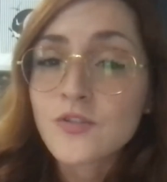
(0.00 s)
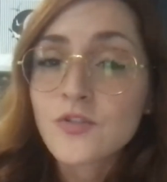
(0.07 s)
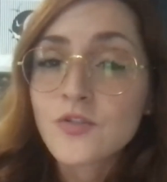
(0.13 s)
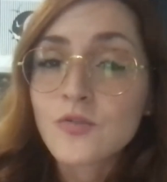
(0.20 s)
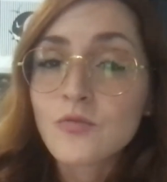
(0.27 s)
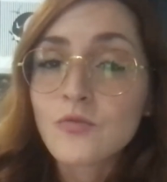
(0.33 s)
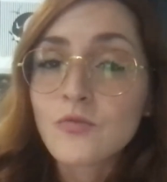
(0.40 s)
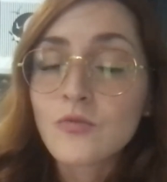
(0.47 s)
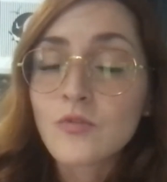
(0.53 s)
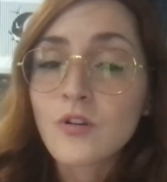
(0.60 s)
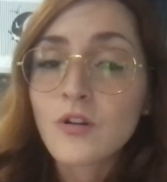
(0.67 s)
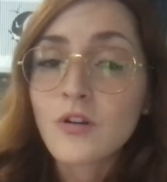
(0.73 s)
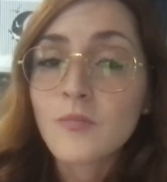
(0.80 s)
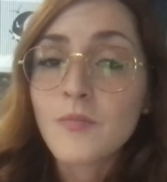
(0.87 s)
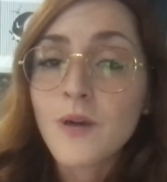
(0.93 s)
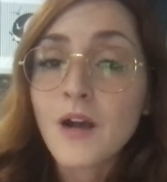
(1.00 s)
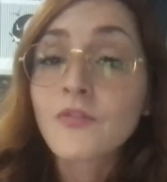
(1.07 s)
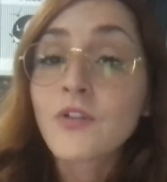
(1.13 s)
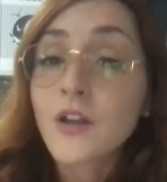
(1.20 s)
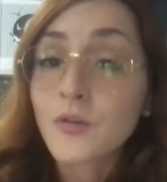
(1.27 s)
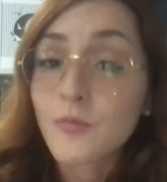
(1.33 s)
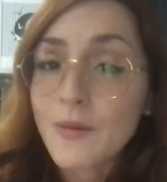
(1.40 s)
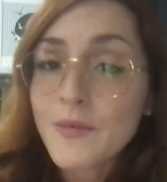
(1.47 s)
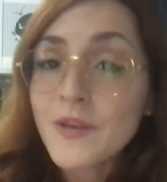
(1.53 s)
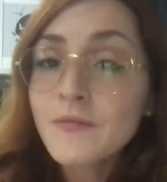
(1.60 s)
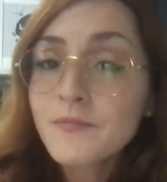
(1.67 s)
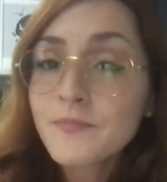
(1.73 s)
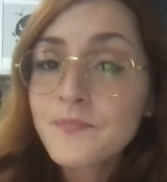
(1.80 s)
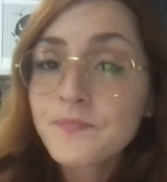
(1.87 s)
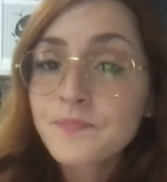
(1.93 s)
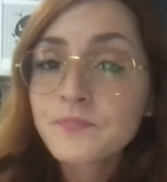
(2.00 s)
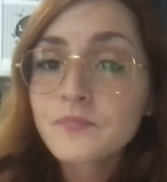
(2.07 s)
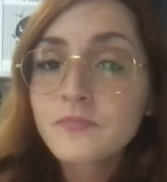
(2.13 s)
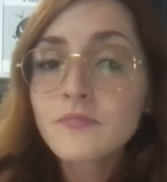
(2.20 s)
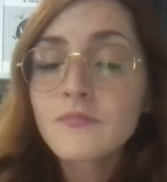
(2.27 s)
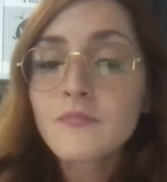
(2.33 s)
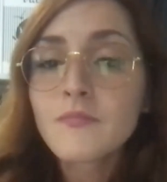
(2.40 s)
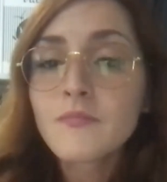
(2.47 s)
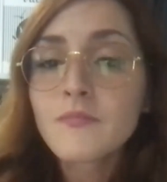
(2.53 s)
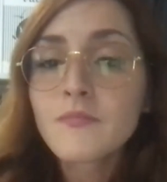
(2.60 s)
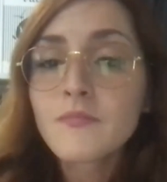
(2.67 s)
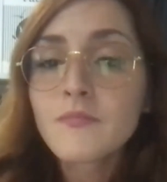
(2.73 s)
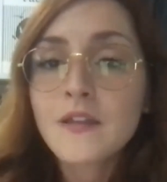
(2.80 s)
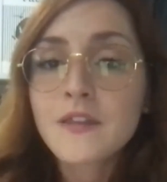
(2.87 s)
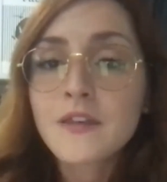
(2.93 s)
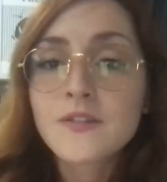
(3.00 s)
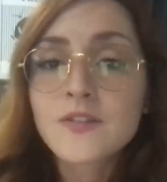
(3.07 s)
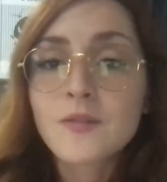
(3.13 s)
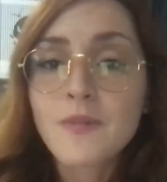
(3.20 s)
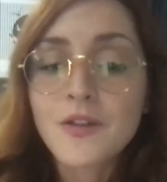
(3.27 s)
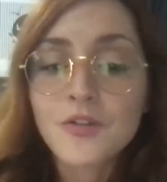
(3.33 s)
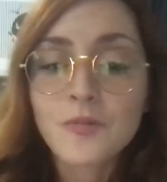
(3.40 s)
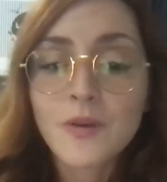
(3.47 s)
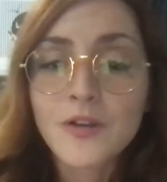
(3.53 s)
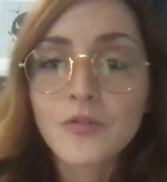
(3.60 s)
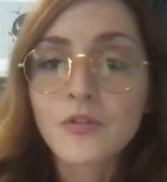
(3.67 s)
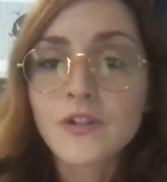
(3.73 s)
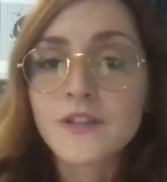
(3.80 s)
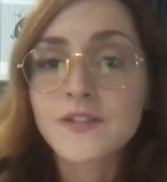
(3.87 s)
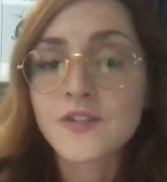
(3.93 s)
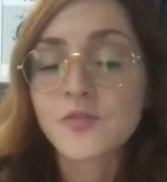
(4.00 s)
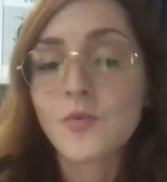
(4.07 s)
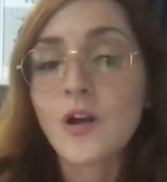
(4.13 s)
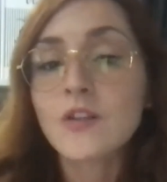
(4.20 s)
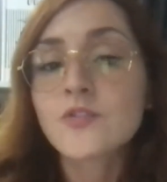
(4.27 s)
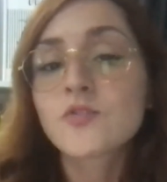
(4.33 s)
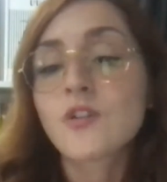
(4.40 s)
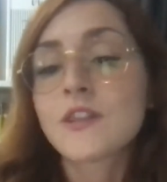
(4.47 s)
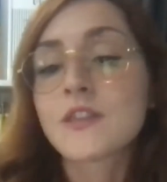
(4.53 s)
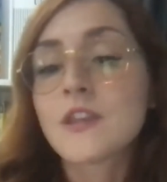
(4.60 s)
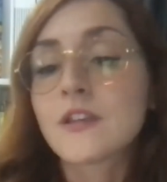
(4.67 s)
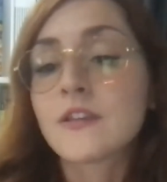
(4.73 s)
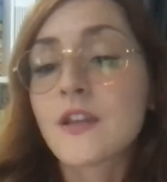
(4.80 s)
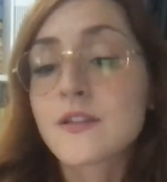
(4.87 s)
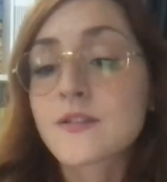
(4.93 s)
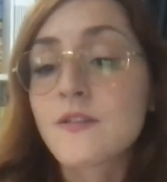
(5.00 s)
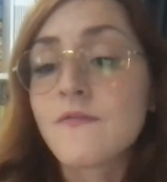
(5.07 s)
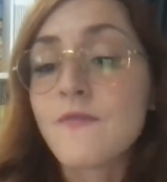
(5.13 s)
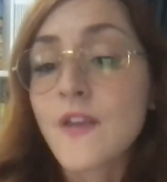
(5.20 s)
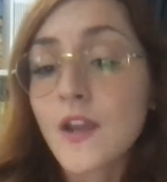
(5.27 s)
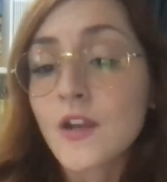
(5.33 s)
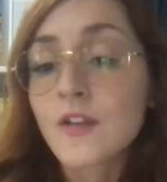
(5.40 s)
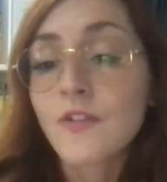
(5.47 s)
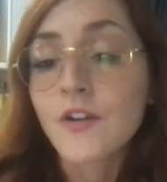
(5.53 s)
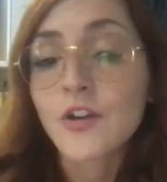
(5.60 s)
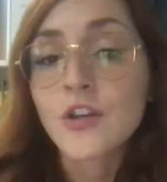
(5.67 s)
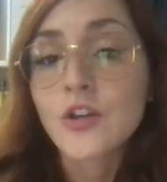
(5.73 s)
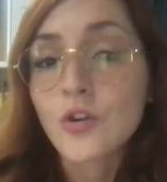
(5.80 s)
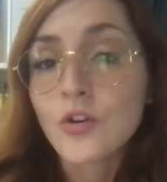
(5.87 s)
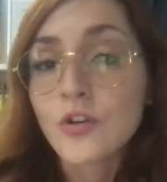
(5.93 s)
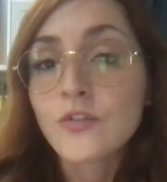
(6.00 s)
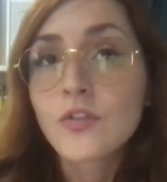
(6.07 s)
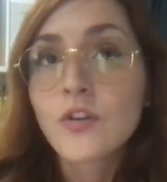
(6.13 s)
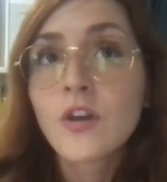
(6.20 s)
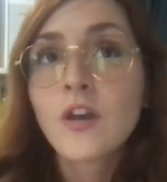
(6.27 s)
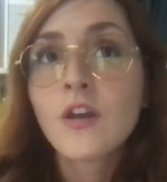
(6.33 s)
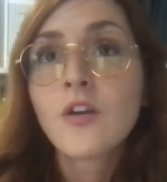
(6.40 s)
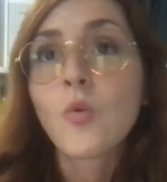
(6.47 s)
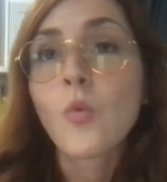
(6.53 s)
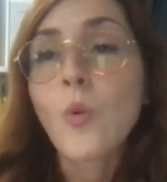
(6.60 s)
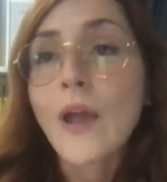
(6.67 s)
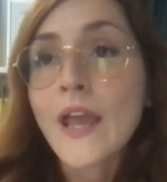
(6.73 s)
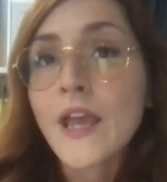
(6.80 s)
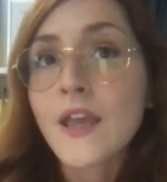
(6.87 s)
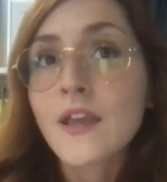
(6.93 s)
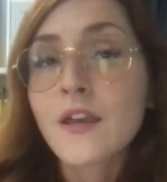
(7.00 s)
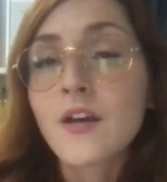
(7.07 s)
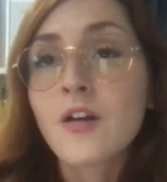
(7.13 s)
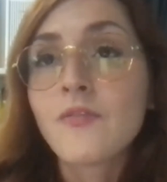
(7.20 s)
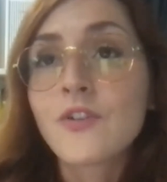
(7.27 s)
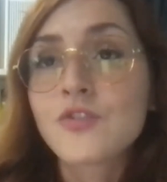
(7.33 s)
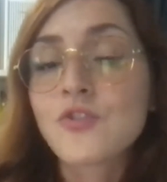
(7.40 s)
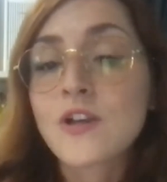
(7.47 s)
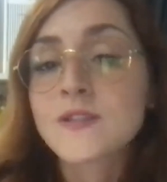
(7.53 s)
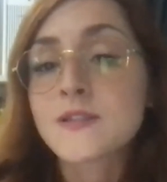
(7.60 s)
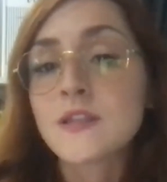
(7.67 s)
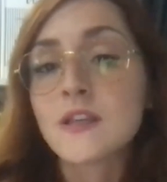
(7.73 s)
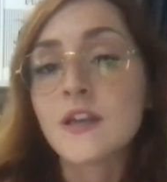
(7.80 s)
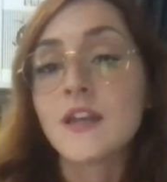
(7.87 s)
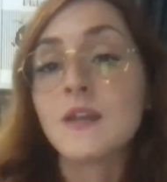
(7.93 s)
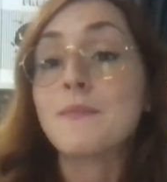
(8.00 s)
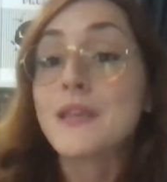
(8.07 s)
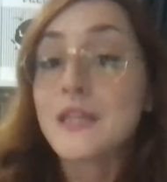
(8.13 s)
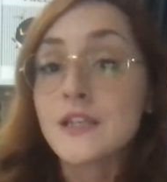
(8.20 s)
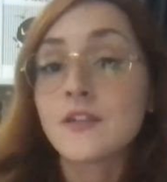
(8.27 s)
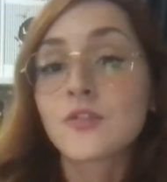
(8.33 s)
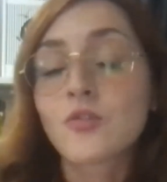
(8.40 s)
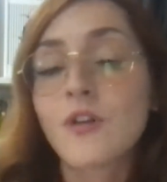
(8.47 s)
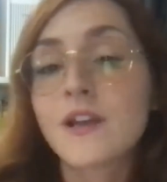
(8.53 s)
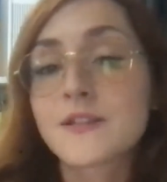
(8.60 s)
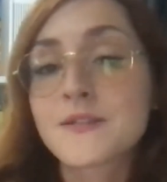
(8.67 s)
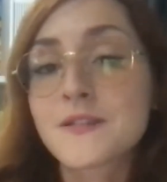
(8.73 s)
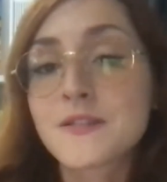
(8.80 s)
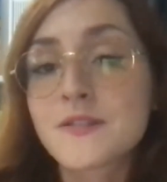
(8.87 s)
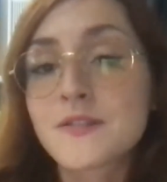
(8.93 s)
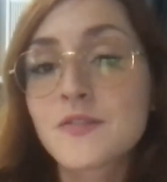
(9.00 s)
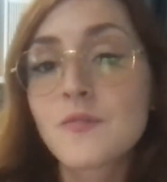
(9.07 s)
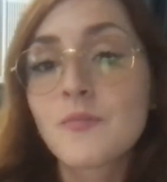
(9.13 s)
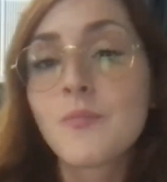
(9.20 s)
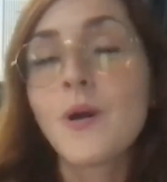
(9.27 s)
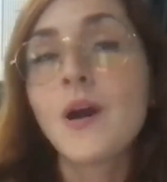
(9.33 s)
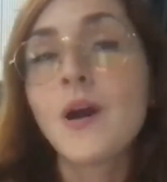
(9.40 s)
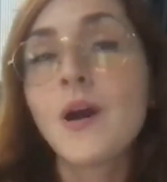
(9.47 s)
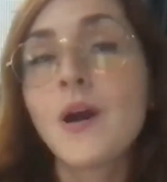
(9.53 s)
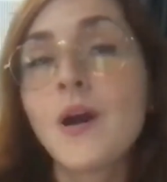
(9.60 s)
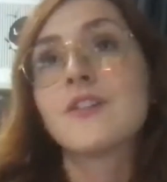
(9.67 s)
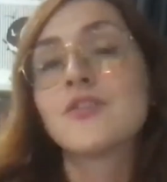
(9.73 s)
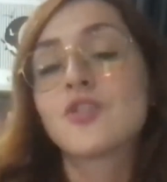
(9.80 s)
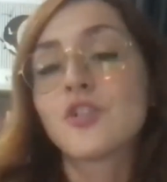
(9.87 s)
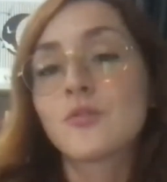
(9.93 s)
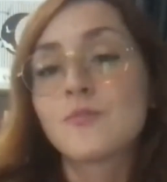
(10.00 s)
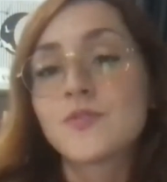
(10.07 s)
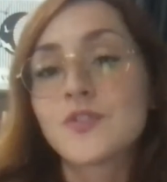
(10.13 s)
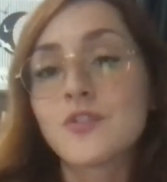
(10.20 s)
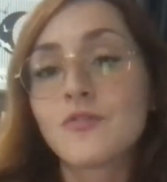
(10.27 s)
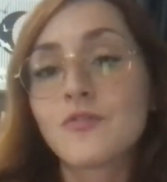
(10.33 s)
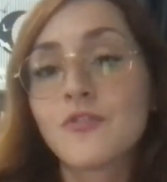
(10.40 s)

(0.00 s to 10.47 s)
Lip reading: to Afghan women, and I think some other minorities as well. So I think that's a very, very good way of addressing an immediate crisis. But in terms of